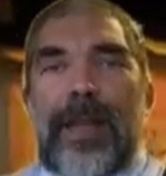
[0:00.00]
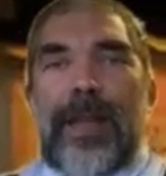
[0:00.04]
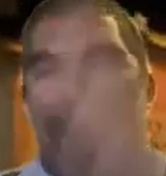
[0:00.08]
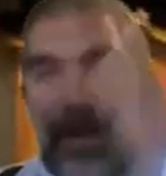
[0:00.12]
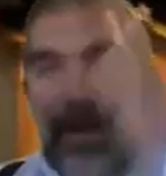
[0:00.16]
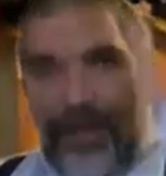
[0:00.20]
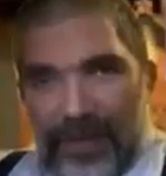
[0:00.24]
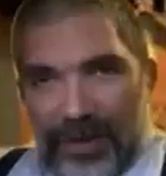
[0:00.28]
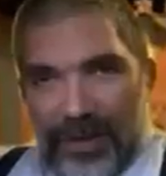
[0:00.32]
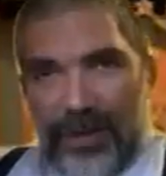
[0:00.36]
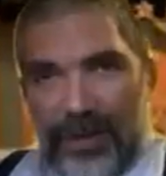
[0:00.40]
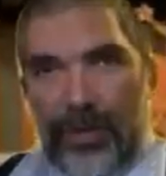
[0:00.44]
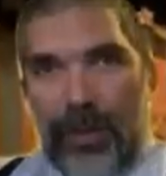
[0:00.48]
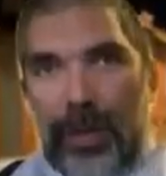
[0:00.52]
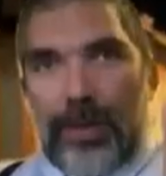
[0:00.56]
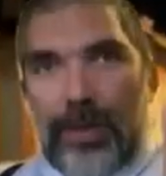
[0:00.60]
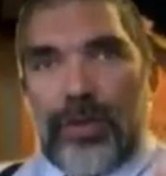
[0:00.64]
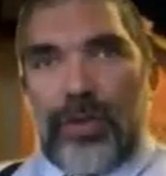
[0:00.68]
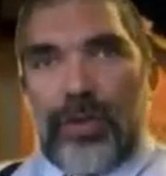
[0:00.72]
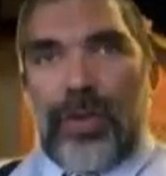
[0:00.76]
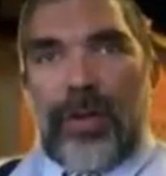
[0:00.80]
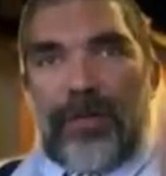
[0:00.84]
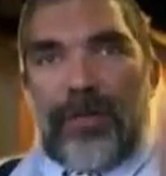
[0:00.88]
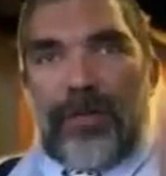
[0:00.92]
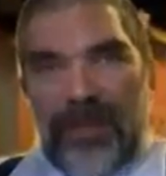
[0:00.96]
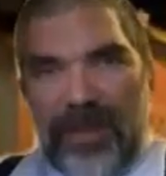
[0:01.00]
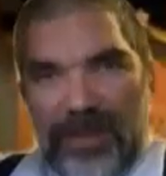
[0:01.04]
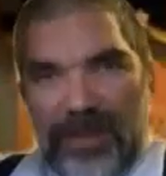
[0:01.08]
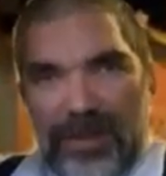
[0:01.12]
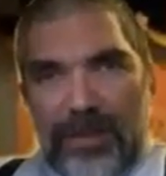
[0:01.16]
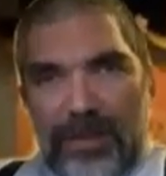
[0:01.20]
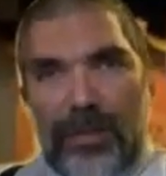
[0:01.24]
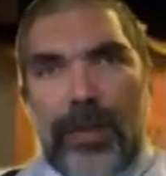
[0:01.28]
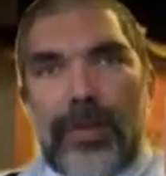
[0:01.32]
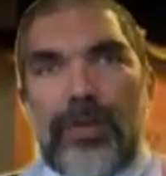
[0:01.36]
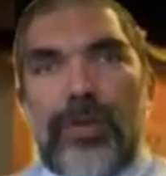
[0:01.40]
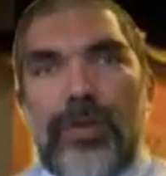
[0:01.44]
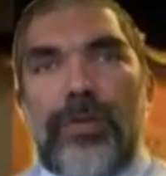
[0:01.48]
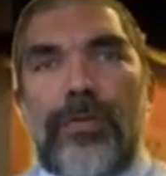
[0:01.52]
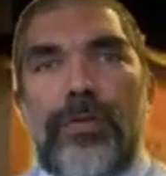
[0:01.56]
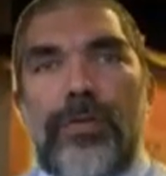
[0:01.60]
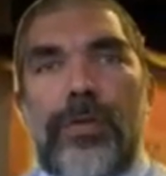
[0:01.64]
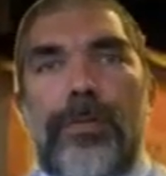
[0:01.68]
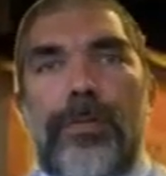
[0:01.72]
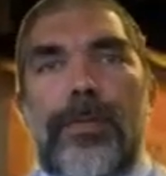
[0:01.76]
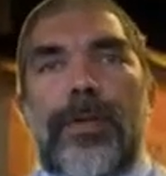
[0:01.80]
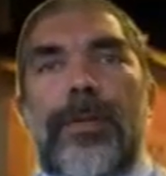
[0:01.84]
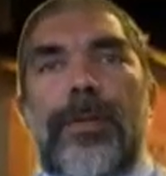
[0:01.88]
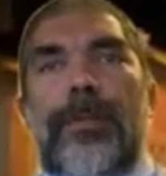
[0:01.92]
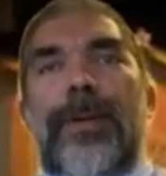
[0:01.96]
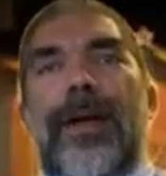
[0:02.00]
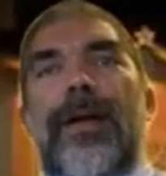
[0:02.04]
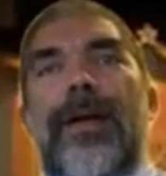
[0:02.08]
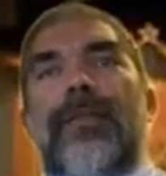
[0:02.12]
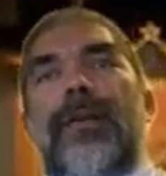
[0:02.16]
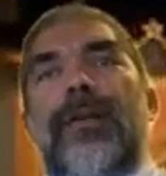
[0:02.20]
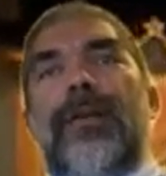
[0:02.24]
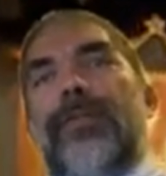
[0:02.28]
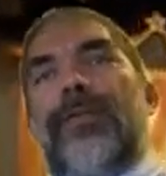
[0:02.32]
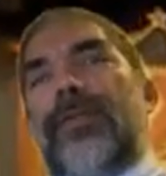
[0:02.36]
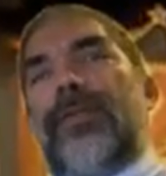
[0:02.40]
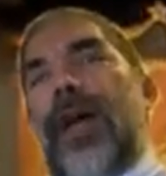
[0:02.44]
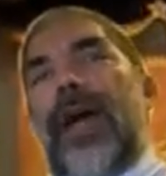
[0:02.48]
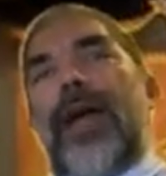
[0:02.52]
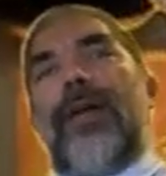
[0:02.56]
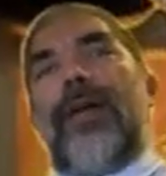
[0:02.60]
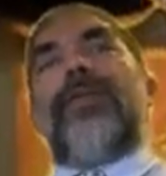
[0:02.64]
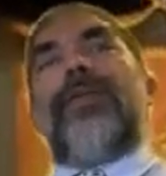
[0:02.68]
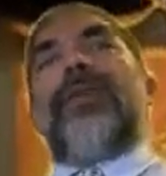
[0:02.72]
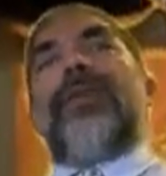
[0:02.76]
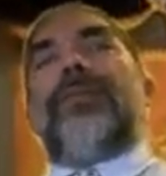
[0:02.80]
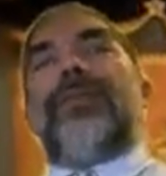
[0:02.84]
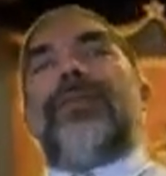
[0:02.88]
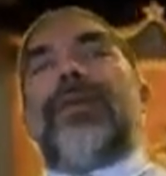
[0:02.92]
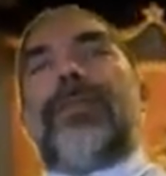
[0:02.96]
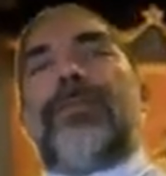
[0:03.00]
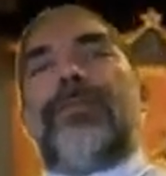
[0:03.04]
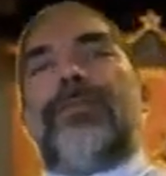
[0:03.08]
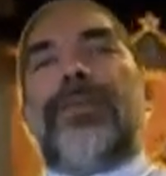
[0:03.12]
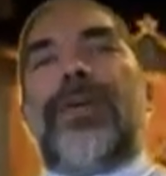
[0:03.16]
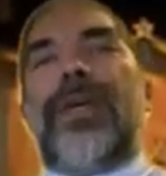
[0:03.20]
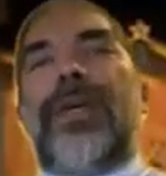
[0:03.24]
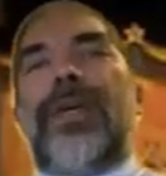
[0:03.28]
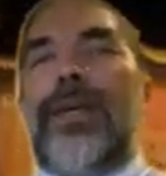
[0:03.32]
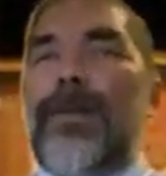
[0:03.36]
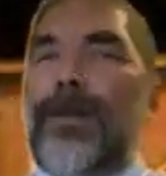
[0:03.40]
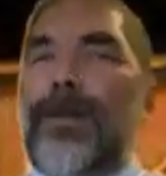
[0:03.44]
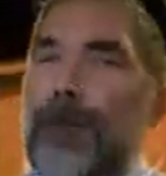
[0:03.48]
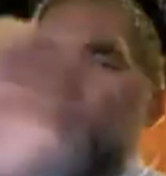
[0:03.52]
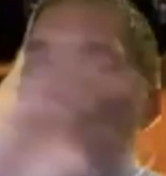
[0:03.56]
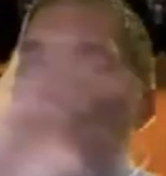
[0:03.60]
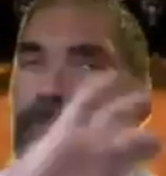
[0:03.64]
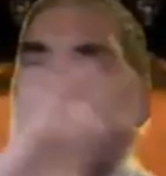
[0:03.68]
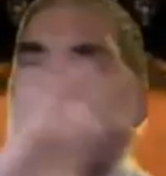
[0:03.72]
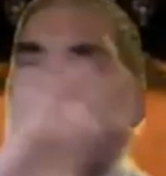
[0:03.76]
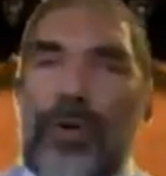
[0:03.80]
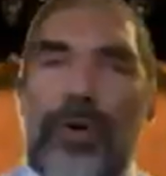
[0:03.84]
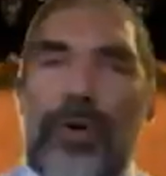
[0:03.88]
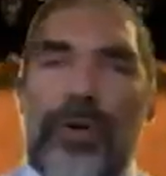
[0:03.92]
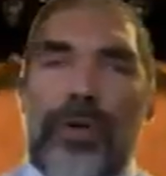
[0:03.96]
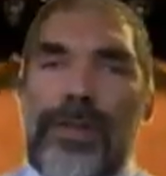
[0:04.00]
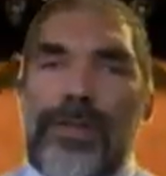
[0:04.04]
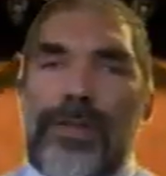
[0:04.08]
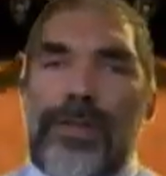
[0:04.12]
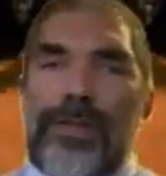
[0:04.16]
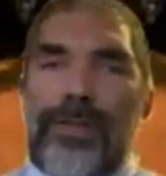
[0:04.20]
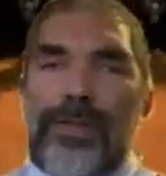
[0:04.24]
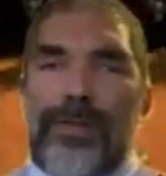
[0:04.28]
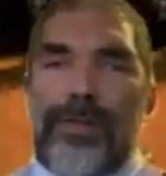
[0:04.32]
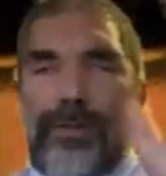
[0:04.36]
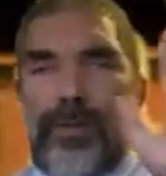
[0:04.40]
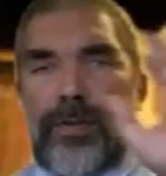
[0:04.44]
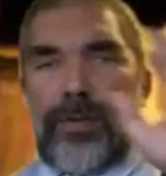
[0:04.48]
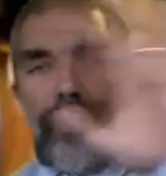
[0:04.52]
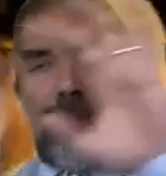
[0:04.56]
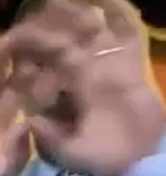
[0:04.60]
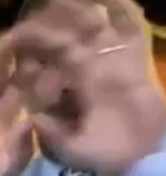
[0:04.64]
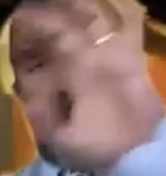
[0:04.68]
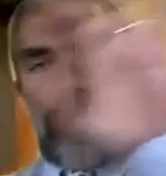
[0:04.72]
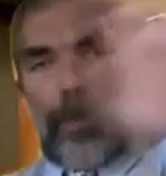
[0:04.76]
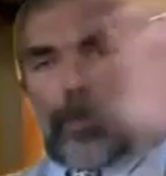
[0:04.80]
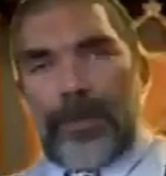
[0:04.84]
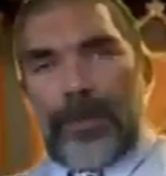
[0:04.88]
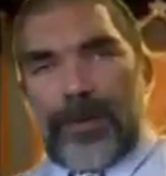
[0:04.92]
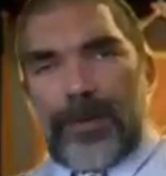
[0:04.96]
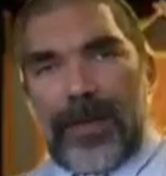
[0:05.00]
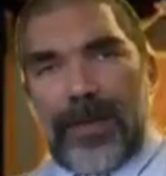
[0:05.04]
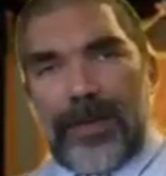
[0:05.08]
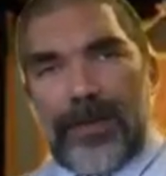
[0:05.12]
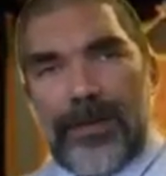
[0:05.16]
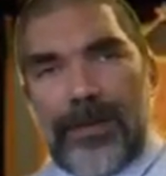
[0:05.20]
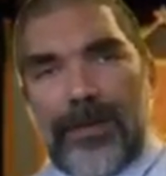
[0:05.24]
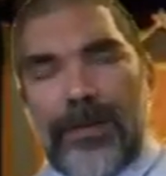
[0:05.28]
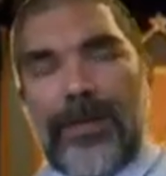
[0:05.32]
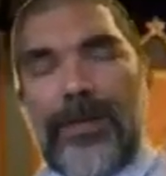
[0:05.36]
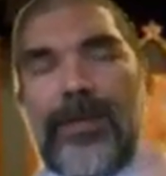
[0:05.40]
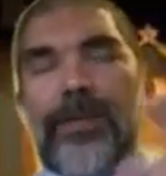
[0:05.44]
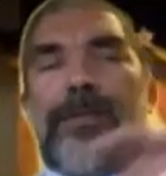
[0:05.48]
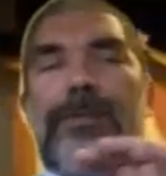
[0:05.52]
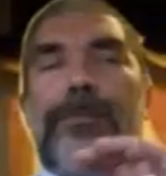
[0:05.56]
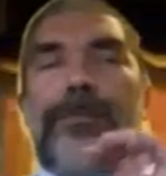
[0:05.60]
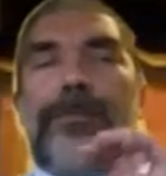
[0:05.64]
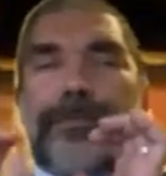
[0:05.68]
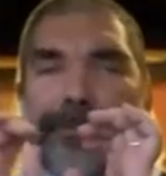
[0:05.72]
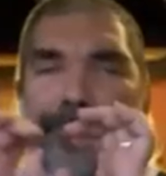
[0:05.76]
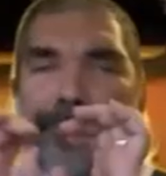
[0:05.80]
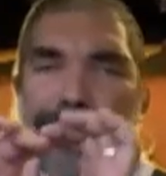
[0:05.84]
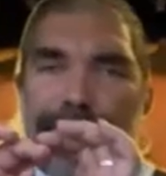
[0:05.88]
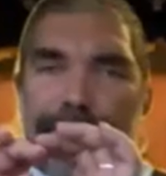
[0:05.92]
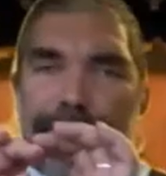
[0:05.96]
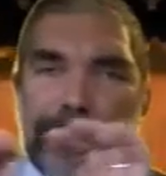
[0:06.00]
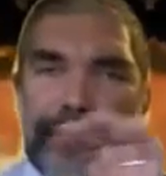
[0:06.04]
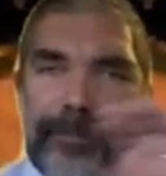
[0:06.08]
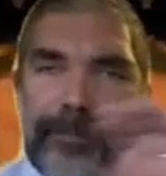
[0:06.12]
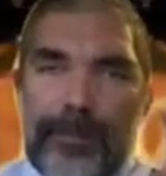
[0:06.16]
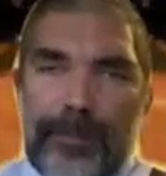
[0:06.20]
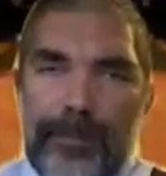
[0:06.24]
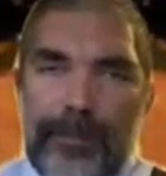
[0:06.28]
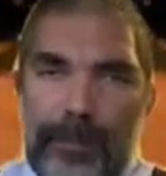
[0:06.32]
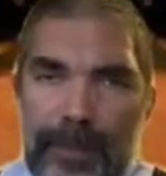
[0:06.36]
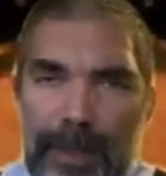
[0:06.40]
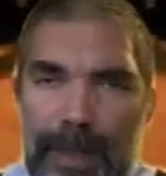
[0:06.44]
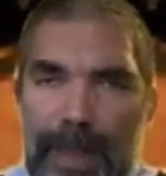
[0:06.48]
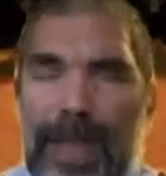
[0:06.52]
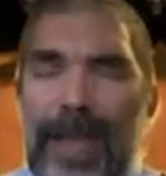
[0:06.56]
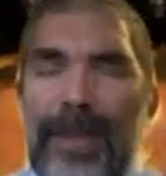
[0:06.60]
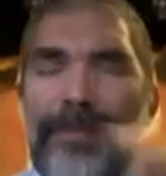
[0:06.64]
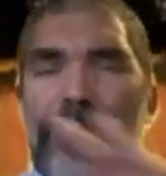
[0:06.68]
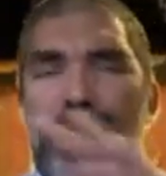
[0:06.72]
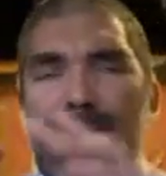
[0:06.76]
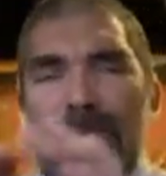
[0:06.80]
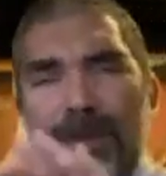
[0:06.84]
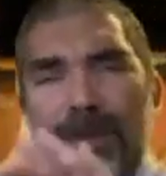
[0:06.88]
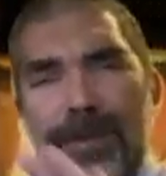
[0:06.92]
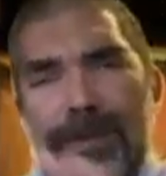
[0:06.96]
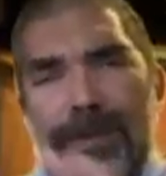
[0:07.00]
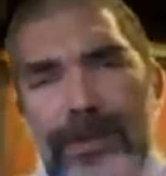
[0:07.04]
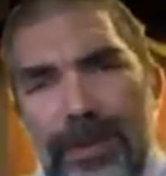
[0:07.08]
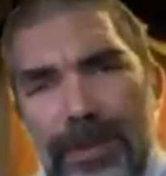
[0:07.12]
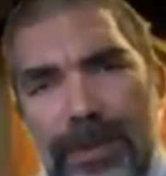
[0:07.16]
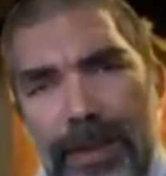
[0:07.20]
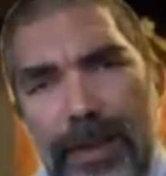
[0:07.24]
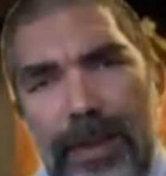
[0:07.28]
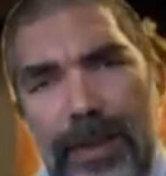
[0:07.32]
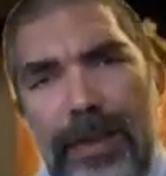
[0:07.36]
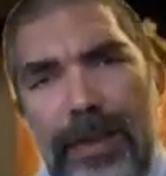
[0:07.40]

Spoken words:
Have a structure, a fixed structure for your body paragraph. I recommend PEAL, point, your topic sentence, evidence,